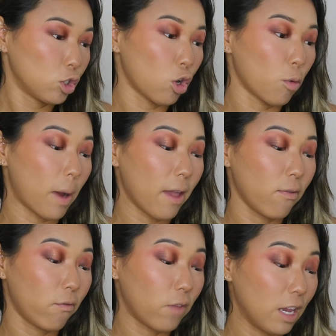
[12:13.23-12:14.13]
So my
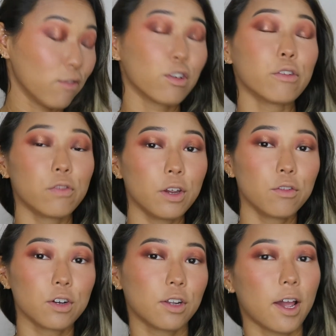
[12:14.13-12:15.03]

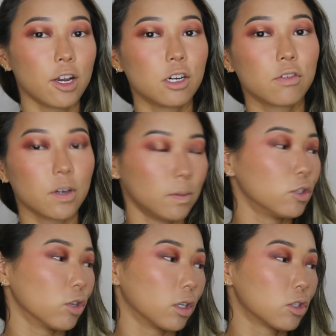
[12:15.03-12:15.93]
favorite liner from the
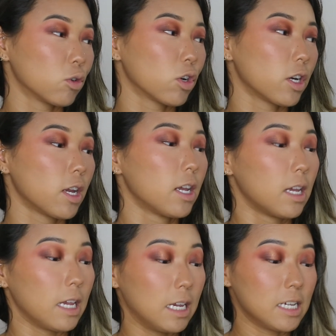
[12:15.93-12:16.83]
drugstore
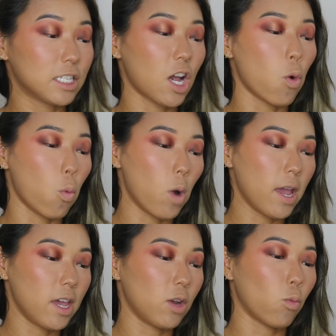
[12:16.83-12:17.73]
is
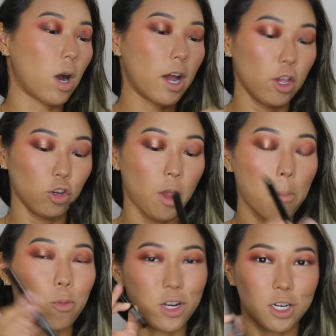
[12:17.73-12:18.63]
Wet n Wild
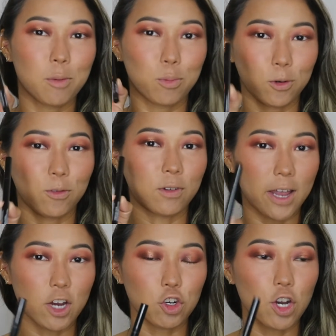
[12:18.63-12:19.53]
Breakup Proof
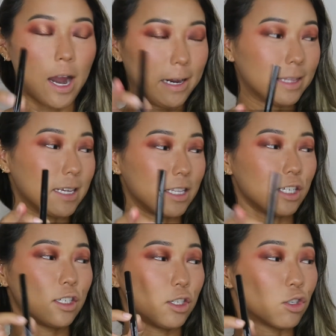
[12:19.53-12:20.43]
Liner. I think
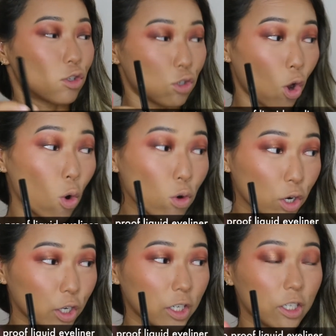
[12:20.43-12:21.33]
this is so
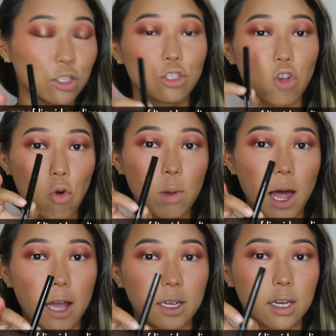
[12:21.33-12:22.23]
good. It is so
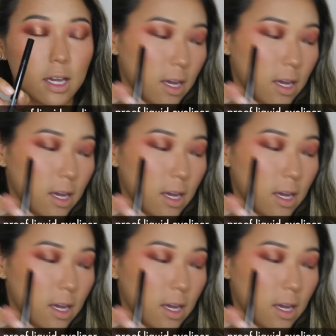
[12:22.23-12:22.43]
black.